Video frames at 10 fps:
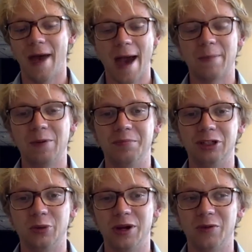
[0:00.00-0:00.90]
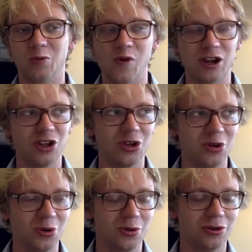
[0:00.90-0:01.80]
happen between when
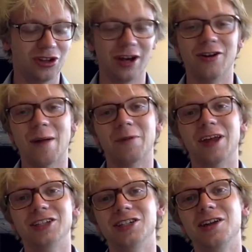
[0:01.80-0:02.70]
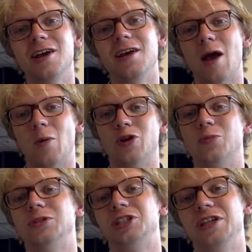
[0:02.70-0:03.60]
you send in your application and when
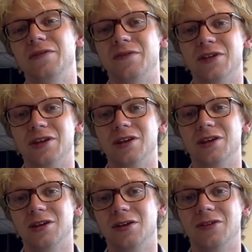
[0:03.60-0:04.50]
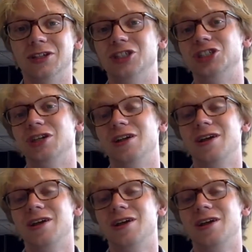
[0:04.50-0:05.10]
you receive the decision.